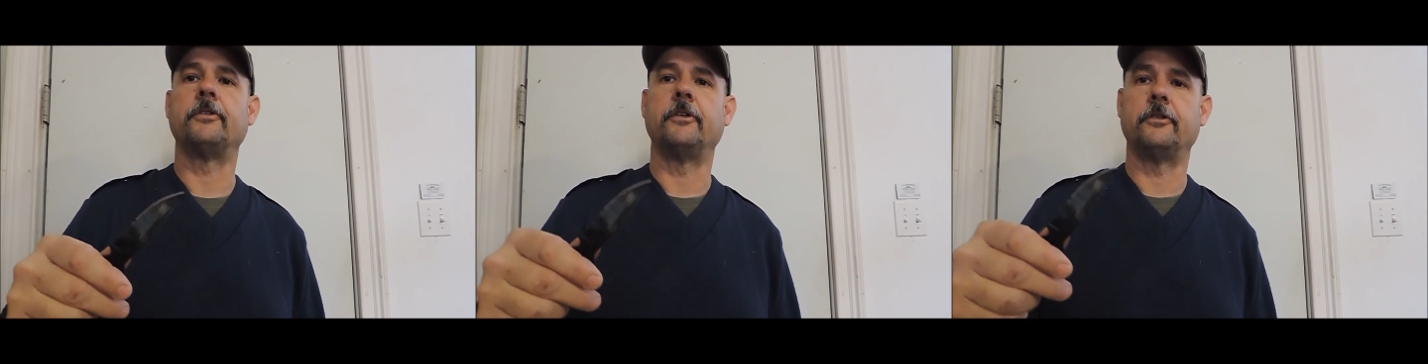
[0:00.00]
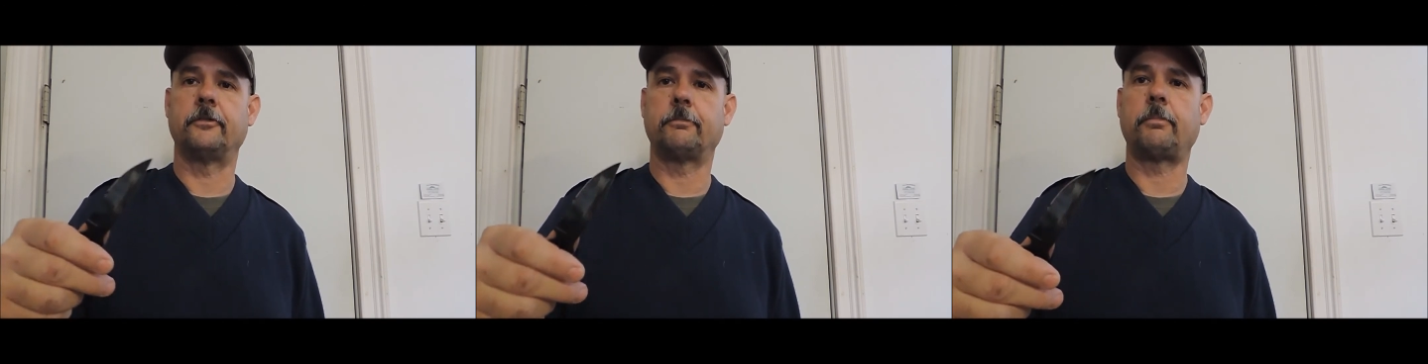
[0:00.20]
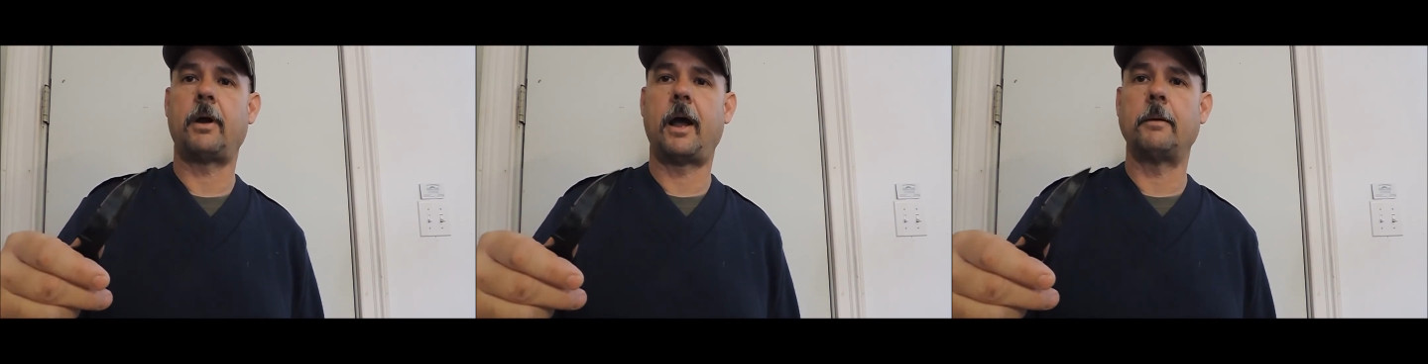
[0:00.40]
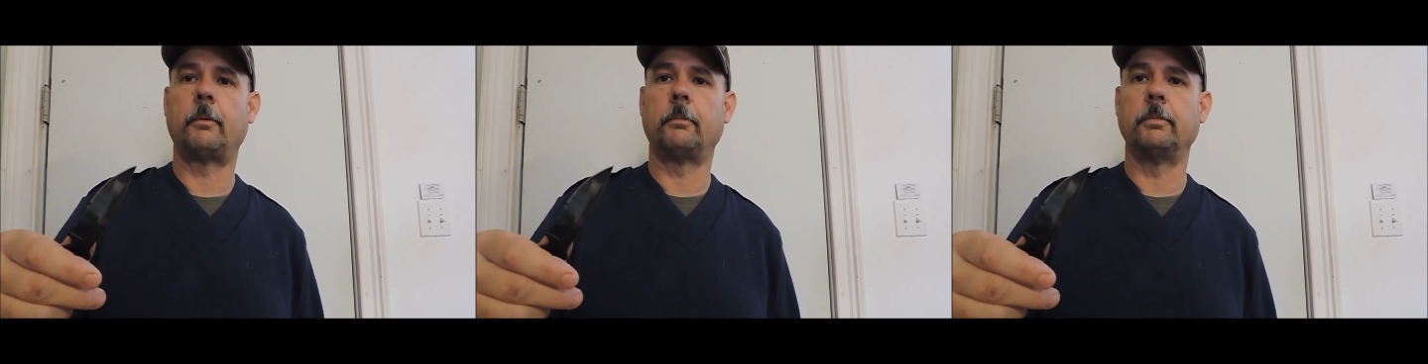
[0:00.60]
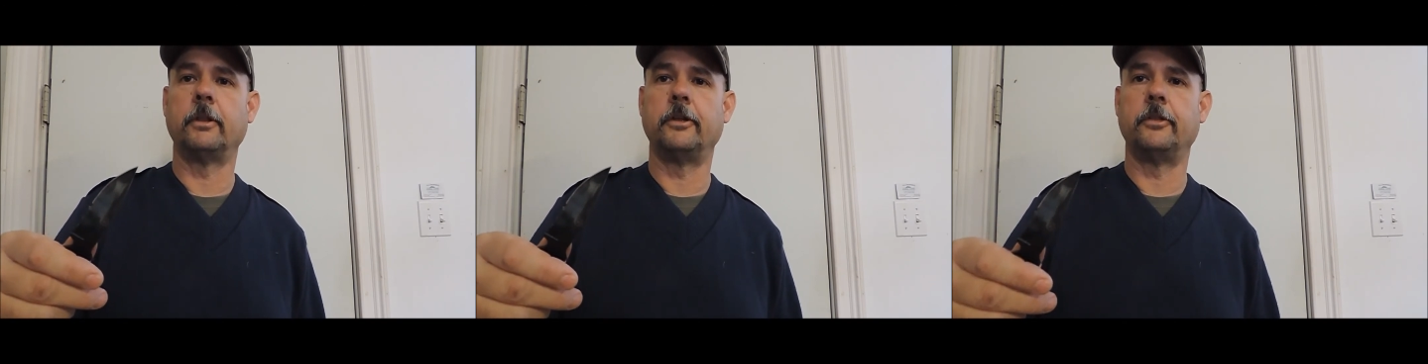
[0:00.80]
it's
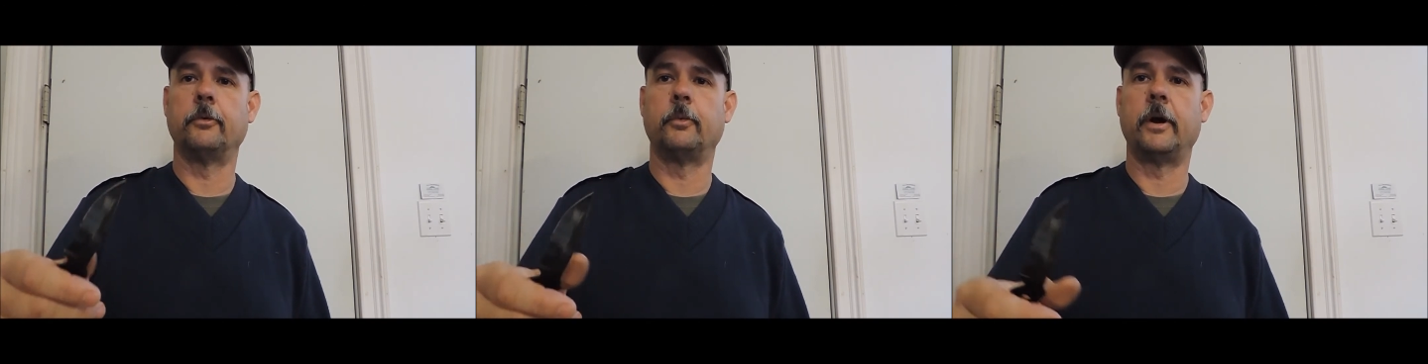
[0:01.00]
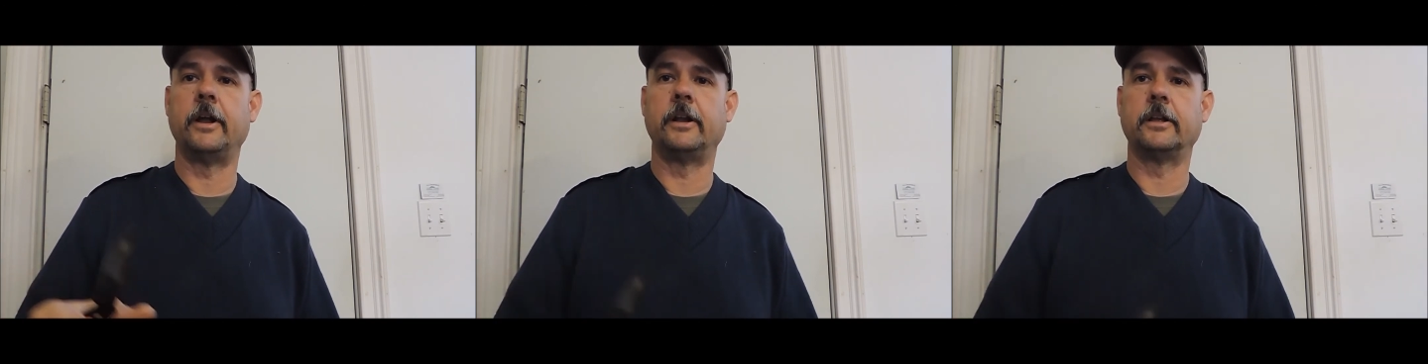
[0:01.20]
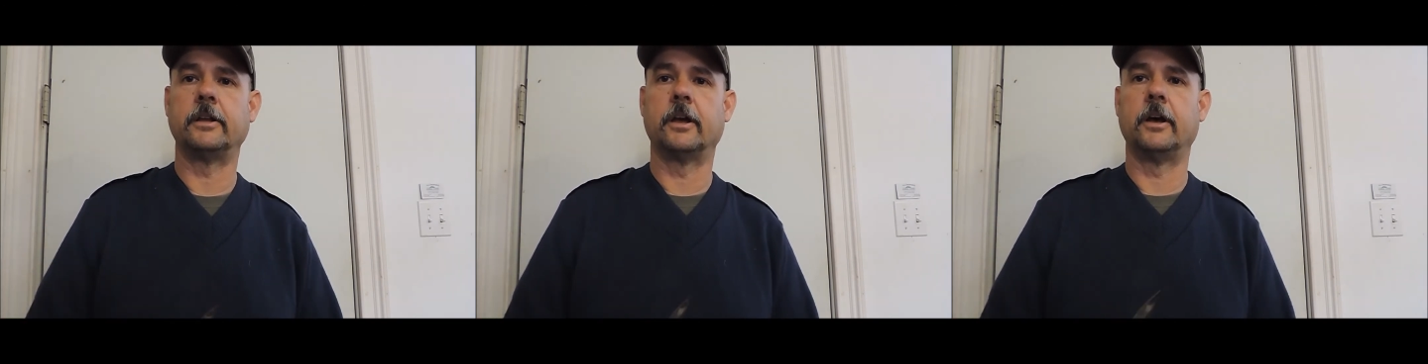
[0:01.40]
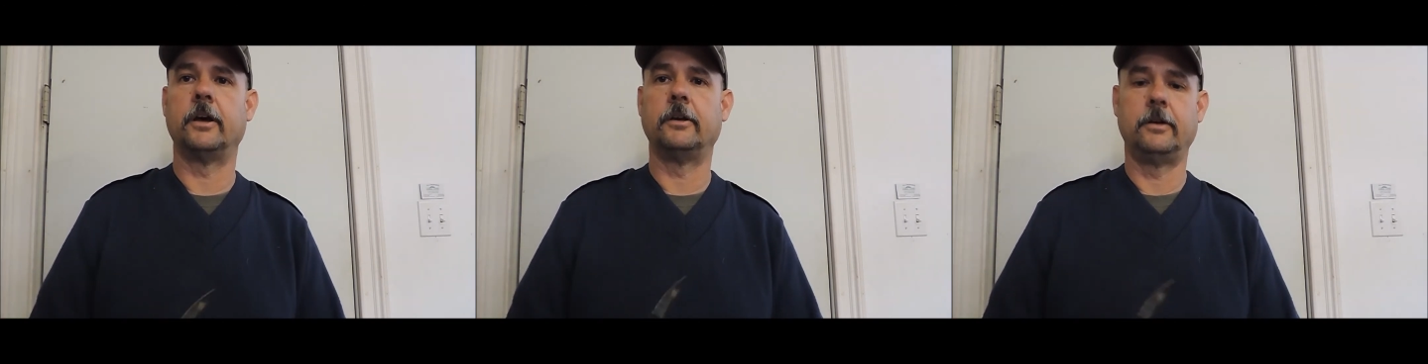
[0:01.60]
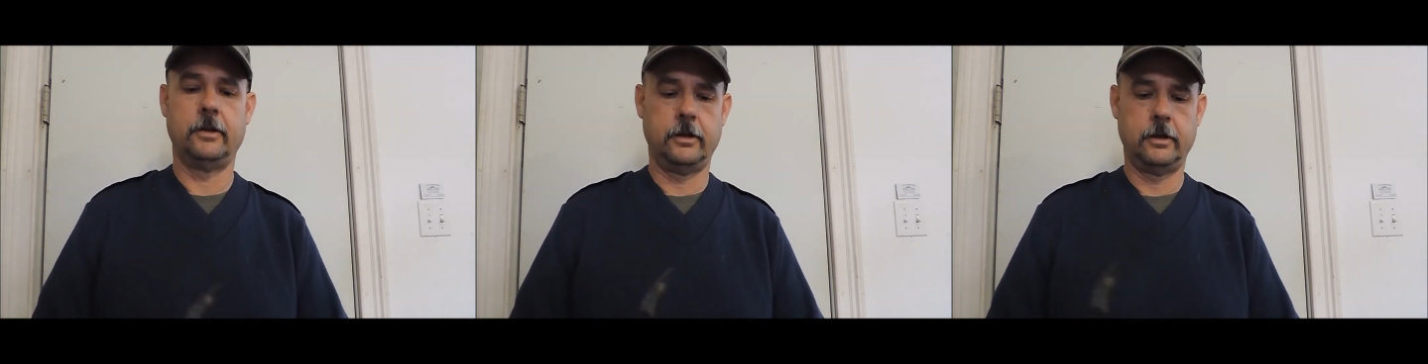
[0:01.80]
probably the way to go.